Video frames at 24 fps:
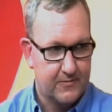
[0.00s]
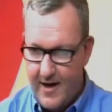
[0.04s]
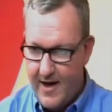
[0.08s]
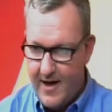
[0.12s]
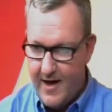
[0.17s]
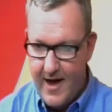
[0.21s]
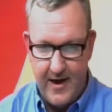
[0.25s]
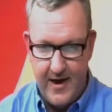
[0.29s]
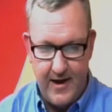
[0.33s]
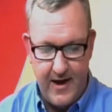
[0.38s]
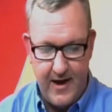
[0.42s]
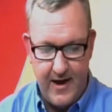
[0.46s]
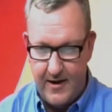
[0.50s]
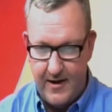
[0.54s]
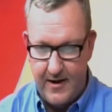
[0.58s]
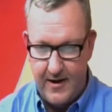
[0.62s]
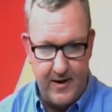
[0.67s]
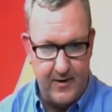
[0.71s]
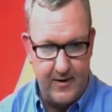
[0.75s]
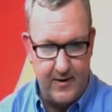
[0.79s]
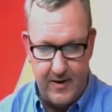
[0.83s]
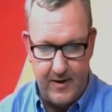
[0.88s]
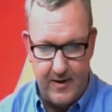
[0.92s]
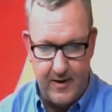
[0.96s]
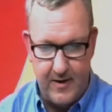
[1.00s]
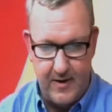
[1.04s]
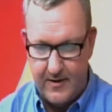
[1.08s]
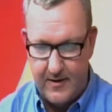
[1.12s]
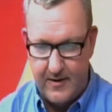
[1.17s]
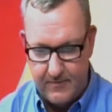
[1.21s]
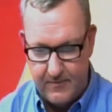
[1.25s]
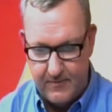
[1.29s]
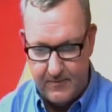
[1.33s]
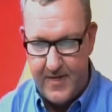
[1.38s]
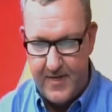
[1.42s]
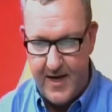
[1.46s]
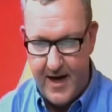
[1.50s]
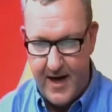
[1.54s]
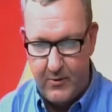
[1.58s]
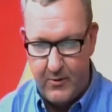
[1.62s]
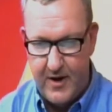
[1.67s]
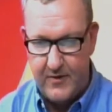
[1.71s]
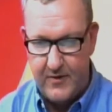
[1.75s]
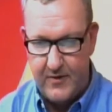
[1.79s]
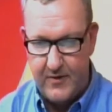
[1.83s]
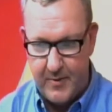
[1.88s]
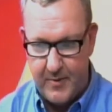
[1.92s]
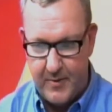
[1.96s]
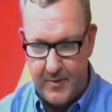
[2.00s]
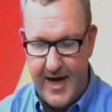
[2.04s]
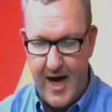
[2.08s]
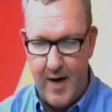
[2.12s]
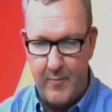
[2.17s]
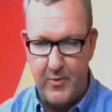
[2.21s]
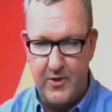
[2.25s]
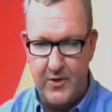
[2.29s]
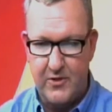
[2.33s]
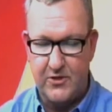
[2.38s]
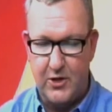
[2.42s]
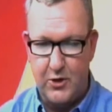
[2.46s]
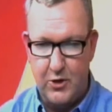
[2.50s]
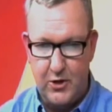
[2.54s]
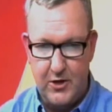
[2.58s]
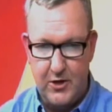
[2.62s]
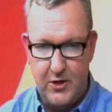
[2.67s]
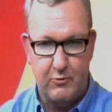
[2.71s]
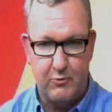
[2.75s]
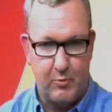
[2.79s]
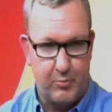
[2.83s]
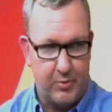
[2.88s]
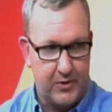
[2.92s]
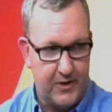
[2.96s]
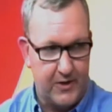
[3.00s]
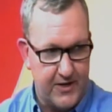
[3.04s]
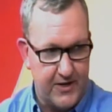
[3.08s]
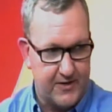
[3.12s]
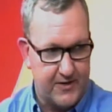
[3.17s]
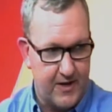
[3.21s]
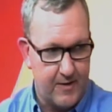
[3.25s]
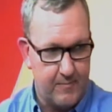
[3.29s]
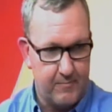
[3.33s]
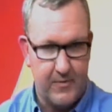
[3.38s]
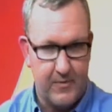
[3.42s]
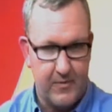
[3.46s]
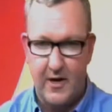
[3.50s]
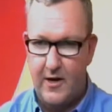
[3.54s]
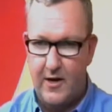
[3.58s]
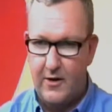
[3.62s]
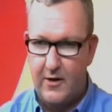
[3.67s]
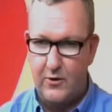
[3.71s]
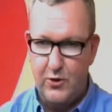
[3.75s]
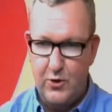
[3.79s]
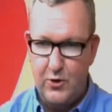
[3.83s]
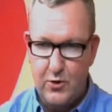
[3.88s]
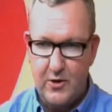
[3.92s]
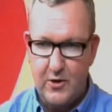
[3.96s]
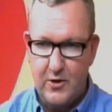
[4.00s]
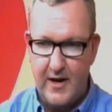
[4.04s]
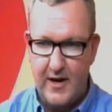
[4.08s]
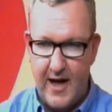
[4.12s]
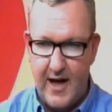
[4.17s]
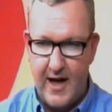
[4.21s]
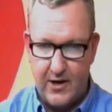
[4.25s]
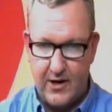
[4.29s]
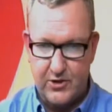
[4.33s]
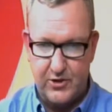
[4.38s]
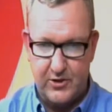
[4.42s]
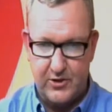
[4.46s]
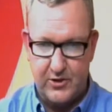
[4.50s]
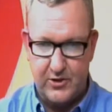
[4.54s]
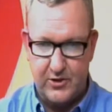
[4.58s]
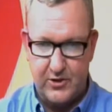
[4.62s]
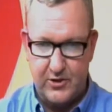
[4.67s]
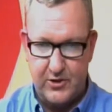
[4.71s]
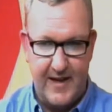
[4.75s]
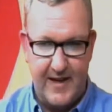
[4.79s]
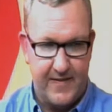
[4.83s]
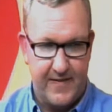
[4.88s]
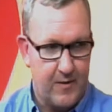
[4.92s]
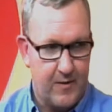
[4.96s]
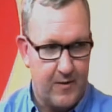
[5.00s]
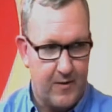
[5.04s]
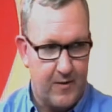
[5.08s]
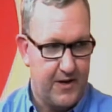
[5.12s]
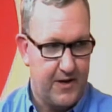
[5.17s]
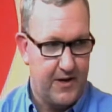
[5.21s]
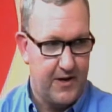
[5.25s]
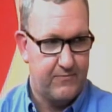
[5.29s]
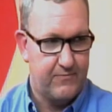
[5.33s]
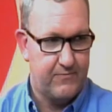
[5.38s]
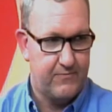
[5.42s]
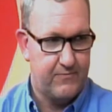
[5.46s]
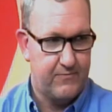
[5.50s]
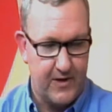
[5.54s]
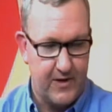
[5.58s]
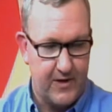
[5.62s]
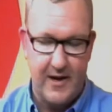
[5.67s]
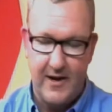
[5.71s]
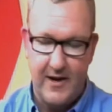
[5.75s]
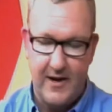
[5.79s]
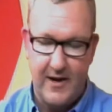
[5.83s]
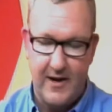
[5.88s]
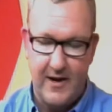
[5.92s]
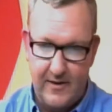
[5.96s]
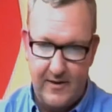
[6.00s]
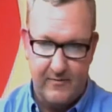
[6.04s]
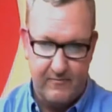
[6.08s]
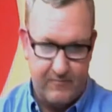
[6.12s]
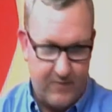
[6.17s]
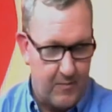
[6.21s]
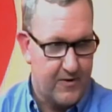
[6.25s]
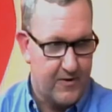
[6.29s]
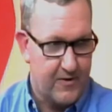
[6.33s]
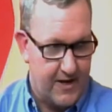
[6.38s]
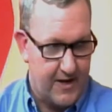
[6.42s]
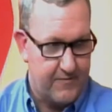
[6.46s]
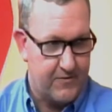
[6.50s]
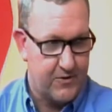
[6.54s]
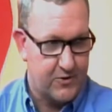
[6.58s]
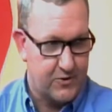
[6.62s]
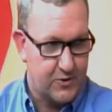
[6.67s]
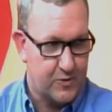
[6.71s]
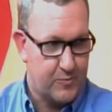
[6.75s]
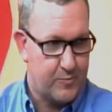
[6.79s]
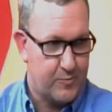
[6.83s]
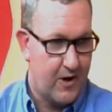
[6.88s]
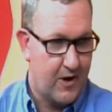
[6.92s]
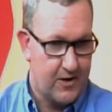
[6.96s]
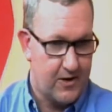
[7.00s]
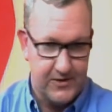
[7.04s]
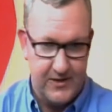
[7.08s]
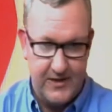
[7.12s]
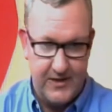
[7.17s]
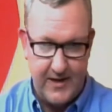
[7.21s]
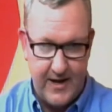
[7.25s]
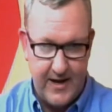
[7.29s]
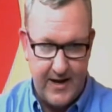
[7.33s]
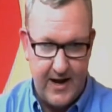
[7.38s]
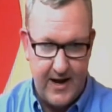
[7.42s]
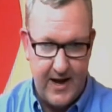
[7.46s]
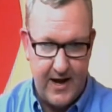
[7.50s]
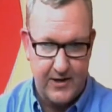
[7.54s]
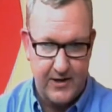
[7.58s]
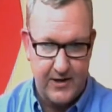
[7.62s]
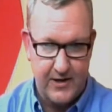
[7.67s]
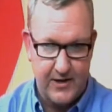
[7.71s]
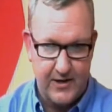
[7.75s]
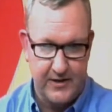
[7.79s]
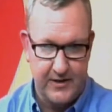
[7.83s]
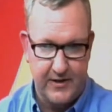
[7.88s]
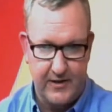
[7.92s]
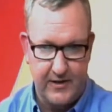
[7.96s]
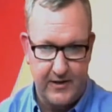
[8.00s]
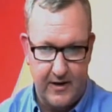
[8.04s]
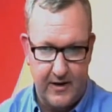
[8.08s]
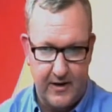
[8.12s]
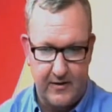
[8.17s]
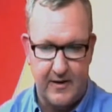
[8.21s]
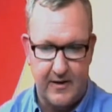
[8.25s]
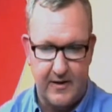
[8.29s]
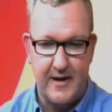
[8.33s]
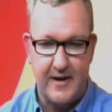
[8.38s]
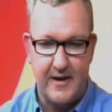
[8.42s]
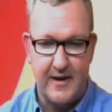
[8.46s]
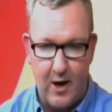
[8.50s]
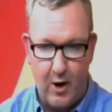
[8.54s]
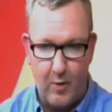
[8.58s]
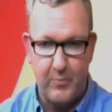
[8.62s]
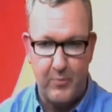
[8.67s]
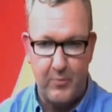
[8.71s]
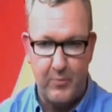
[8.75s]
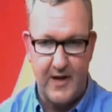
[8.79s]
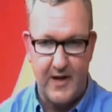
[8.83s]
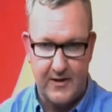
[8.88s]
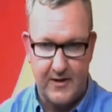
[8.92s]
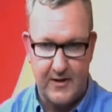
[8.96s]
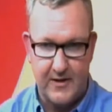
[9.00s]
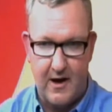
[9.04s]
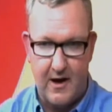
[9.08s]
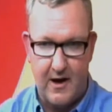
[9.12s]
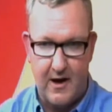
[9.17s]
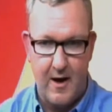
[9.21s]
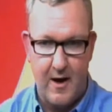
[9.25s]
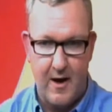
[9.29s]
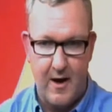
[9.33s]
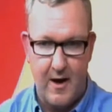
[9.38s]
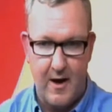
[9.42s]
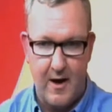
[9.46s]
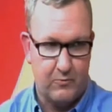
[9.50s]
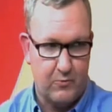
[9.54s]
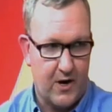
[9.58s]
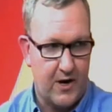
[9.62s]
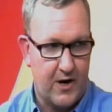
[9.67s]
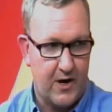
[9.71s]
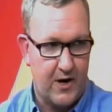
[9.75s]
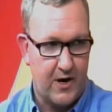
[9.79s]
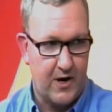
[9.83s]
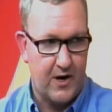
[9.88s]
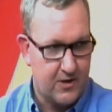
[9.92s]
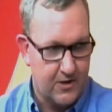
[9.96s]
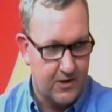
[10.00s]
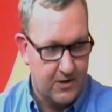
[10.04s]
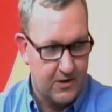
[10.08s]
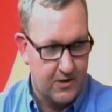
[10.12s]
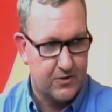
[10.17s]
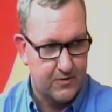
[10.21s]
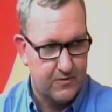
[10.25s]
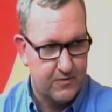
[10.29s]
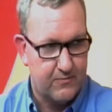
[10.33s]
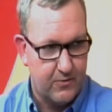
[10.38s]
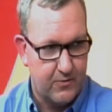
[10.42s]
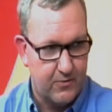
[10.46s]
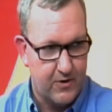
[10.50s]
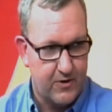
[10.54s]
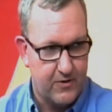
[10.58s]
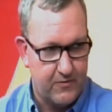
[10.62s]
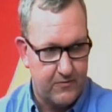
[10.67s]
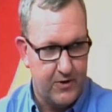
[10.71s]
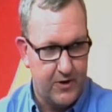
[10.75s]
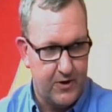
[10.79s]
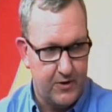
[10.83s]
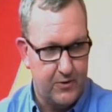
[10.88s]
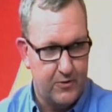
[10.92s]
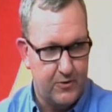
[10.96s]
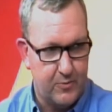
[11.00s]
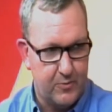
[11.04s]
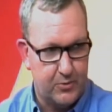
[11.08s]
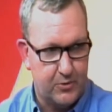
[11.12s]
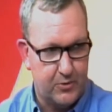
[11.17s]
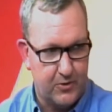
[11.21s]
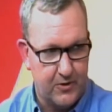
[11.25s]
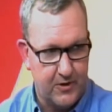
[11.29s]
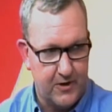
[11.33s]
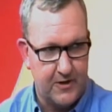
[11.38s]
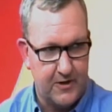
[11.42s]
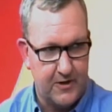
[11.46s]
And that way, if something happens and you need to replace them, you can actually get the money from the life insurance policy and actually help in that time while you search for your new employee.